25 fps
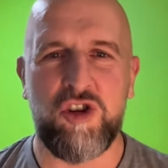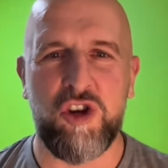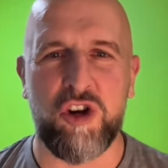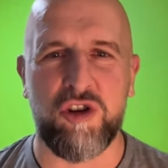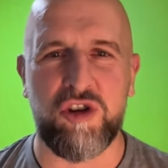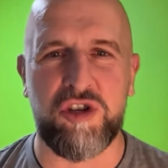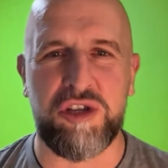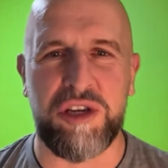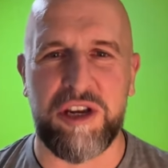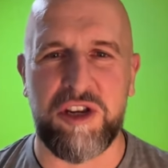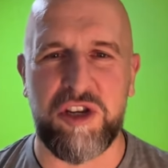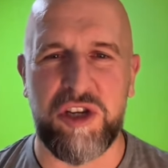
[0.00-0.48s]

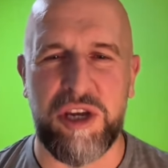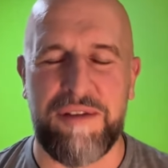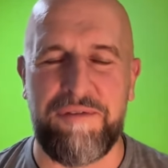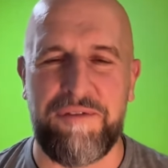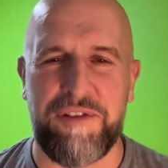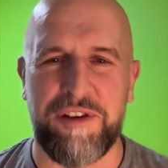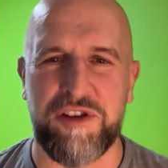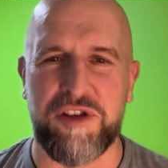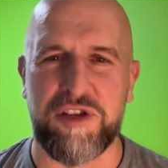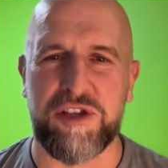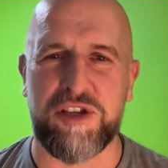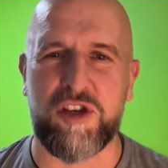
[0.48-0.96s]
Josh
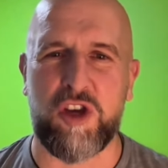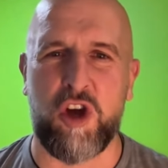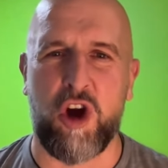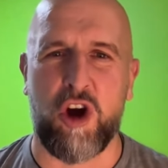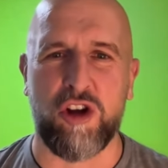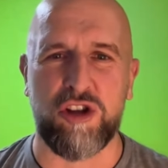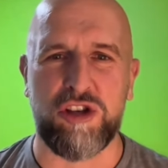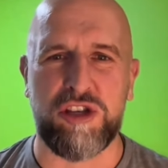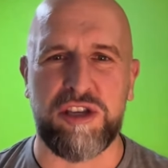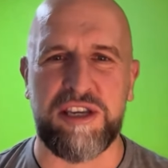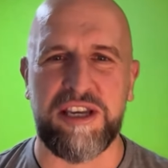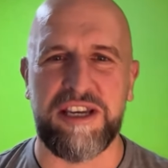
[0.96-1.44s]

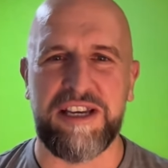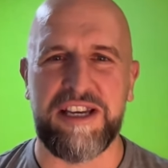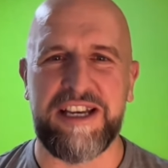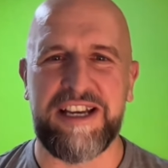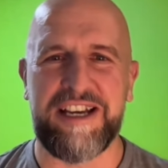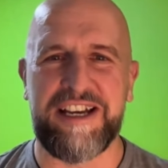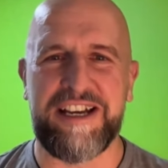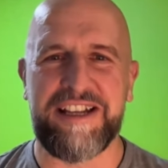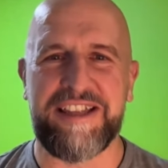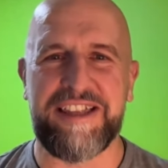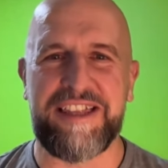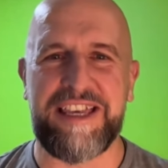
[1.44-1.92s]
Sheffer-Scott,
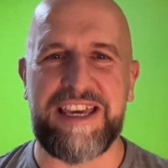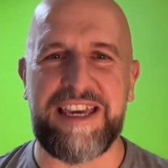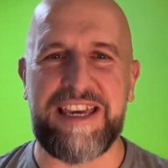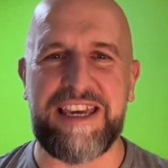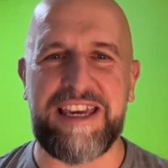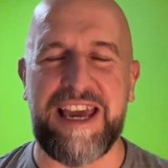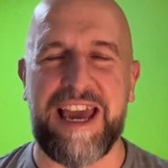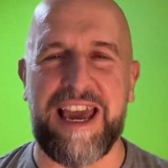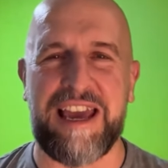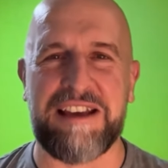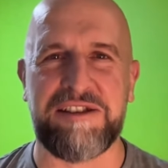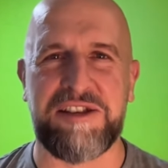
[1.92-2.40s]

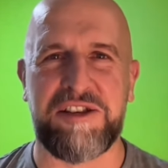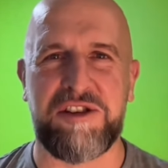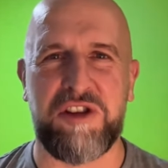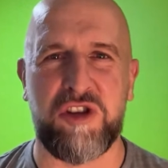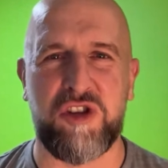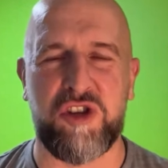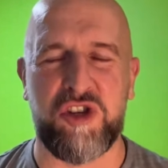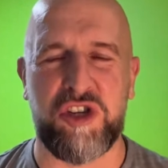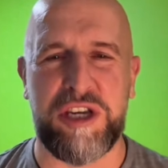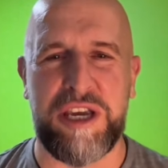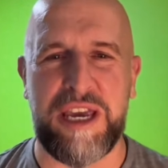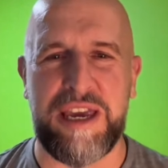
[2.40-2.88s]
the
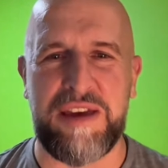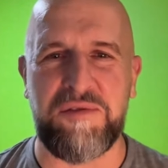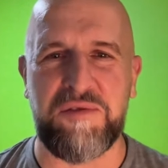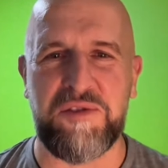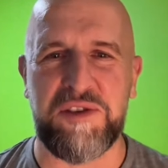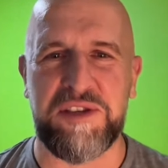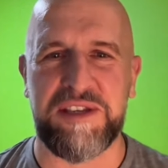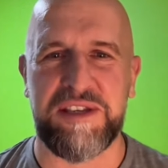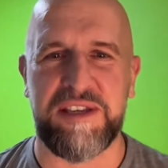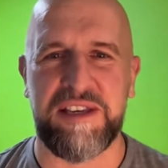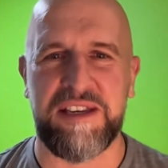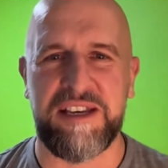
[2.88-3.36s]
Exeter
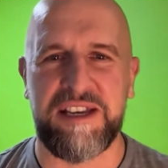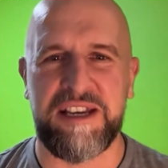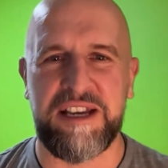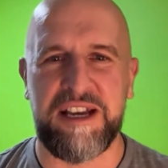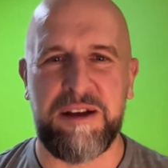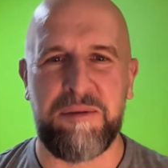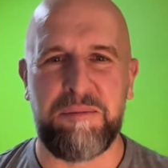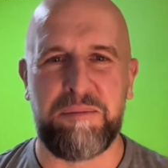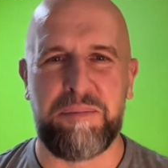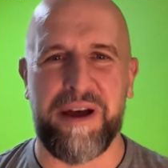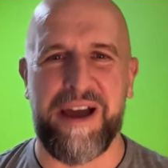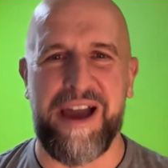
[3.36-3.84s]
Chiefs
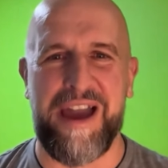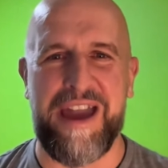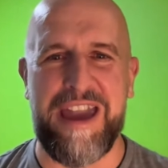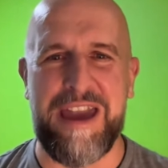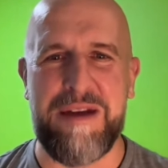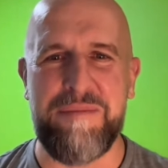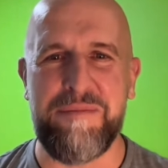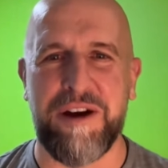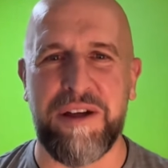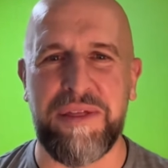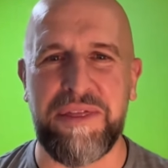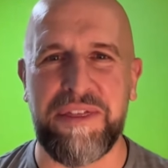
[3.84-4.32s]

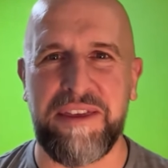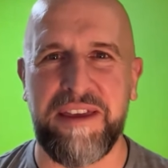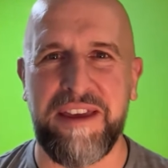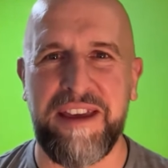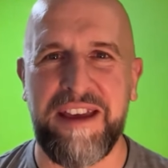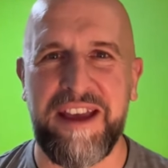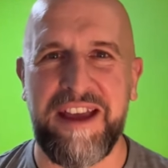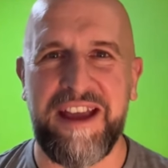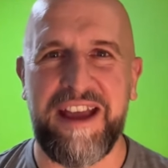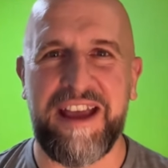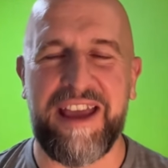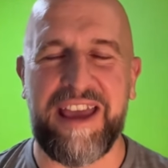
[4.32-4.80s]
behemoth.
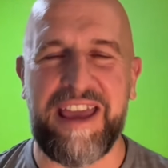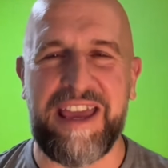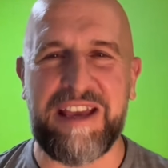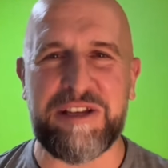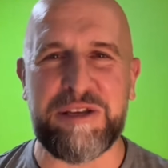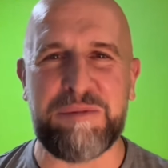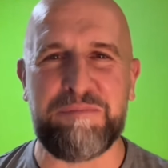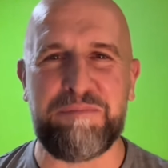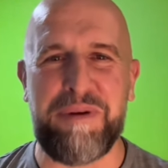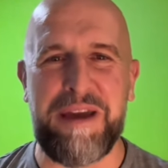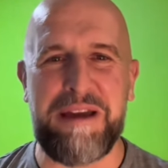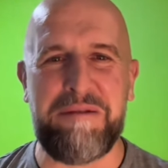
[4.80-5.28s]
He
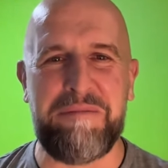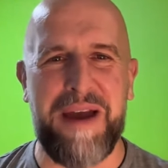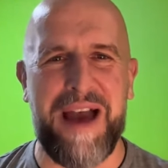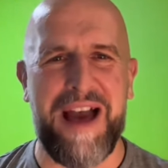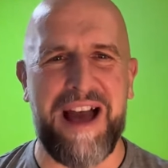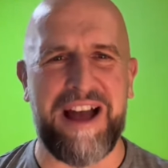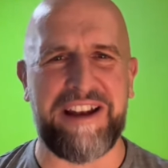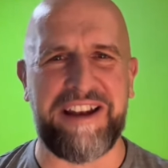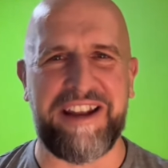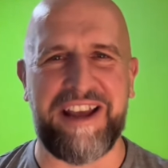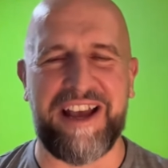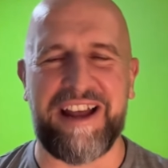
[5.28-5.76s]
is a big
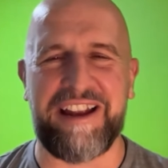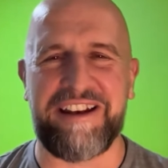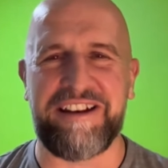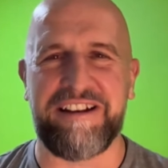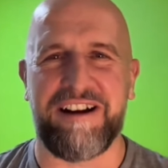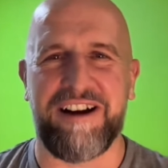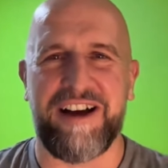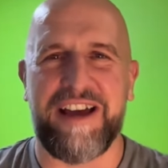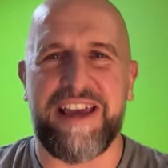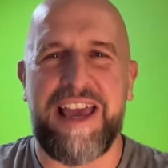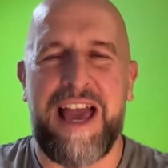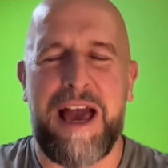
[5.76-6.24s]
man. And
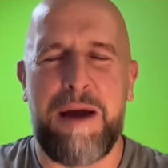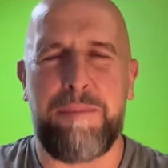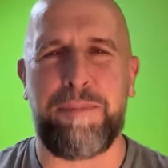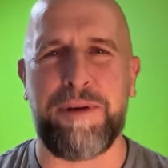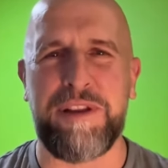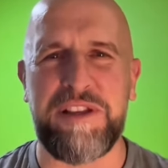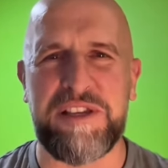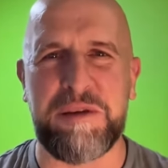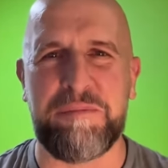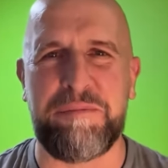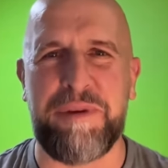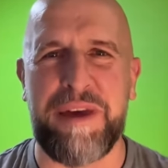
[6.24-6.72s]
I
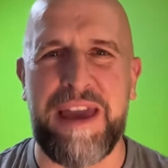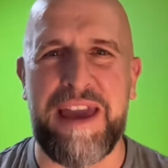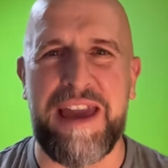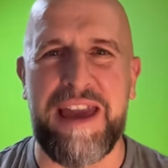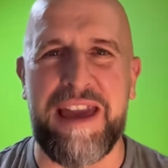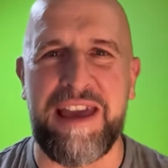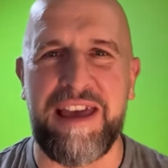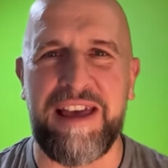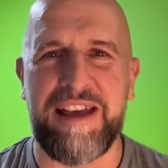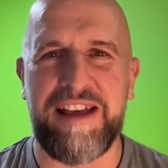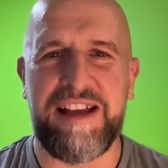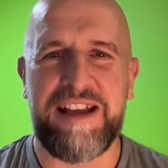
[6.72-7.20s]
happened to
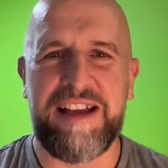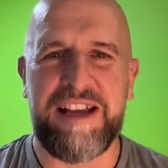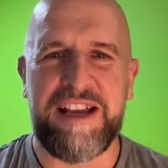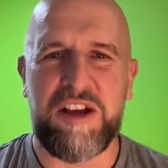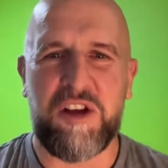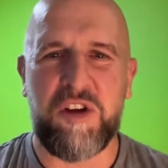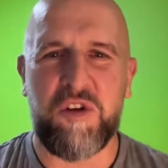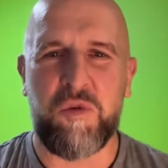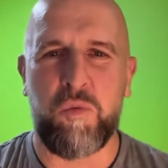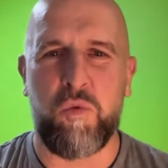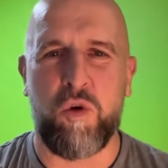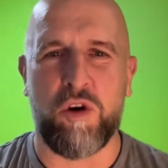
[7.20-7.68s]
be
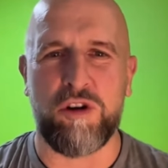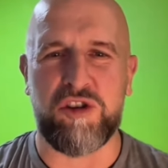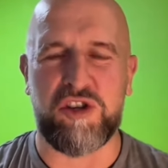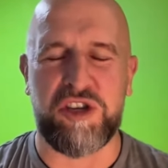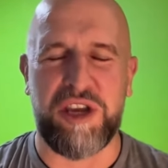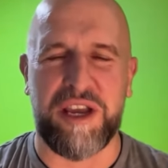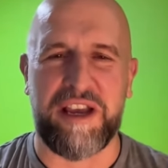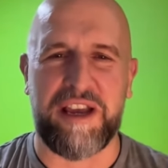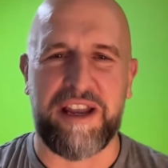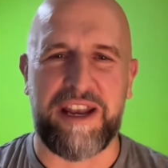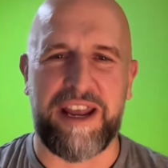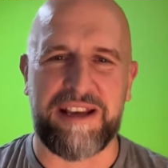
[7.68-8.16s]

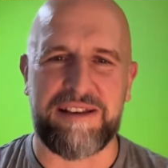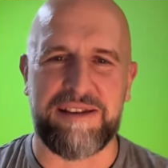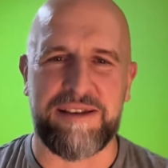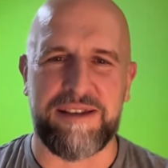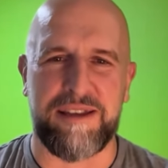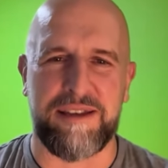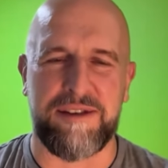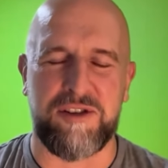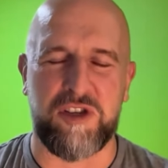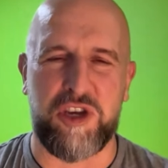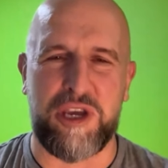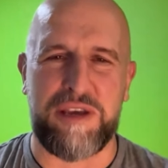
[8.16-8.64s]
watching an
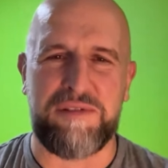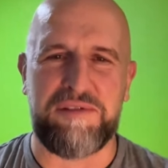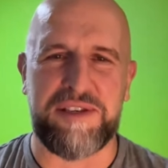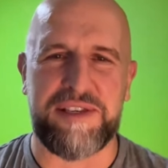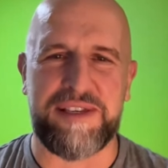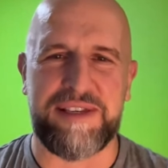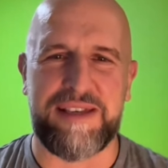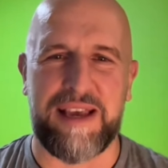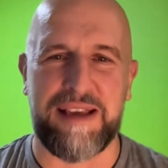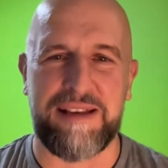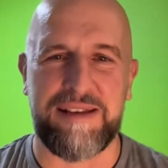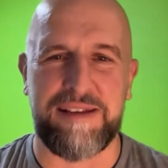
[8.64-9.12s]
Exeter
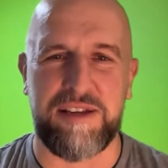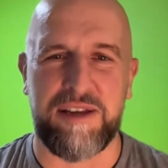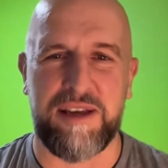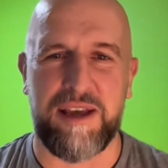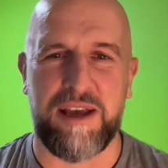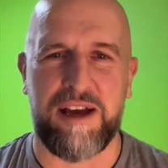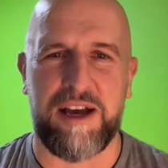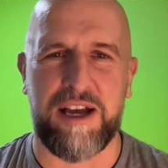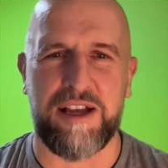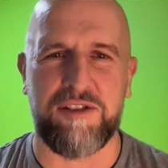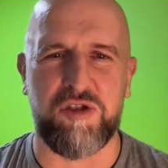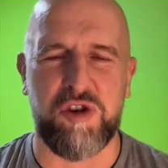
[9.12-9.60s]
Chiefs
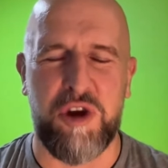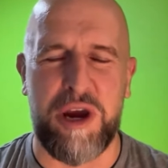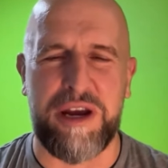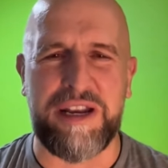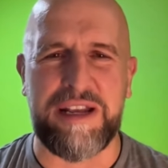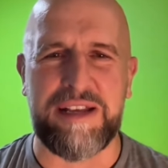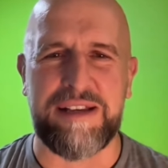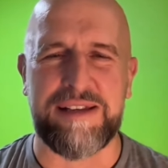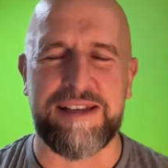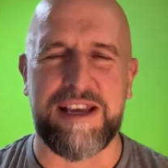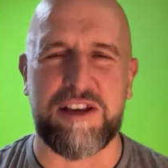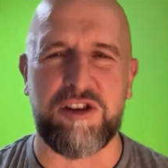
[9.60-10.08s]

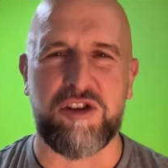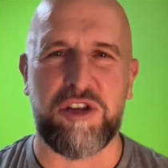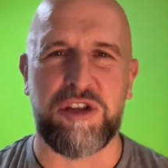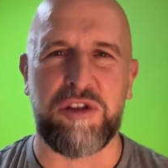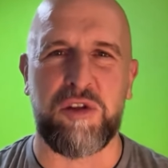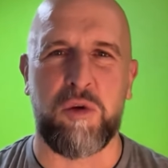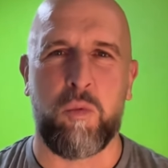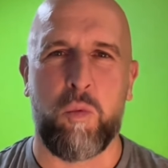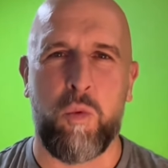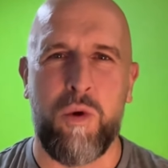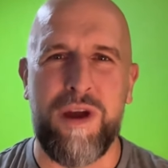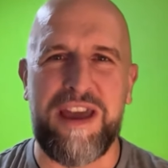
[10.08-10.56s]
training
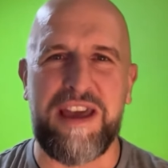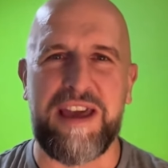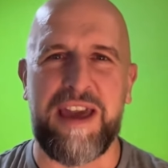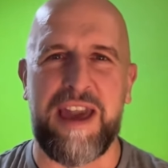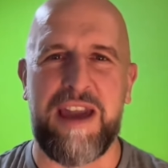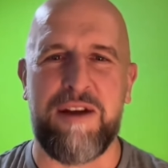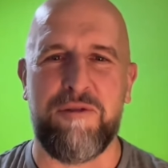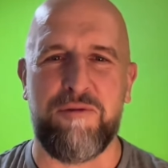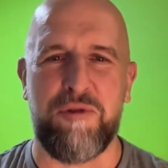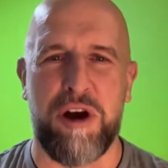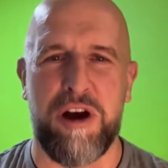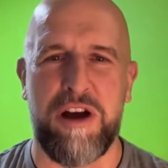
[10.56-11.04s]
session the week
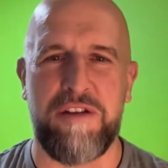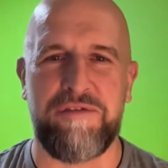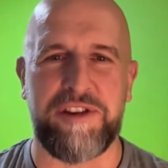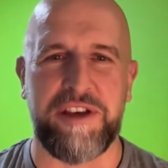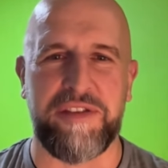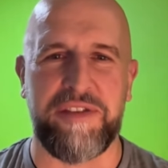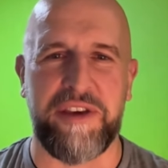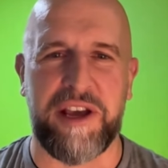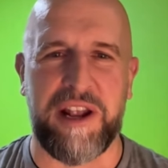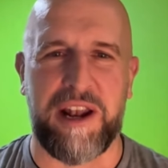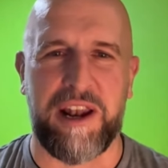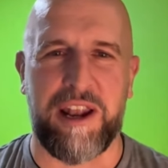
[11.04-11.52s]
he arrived
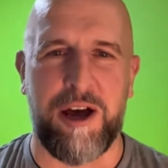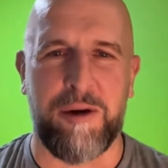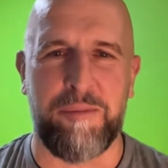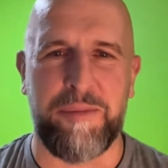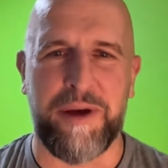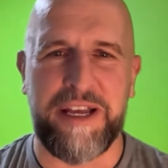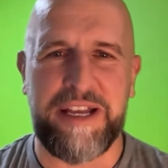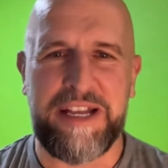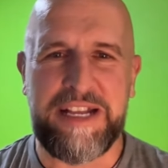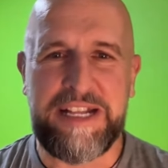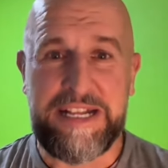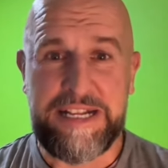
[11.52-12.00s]
at the
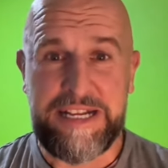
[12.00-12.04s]
club.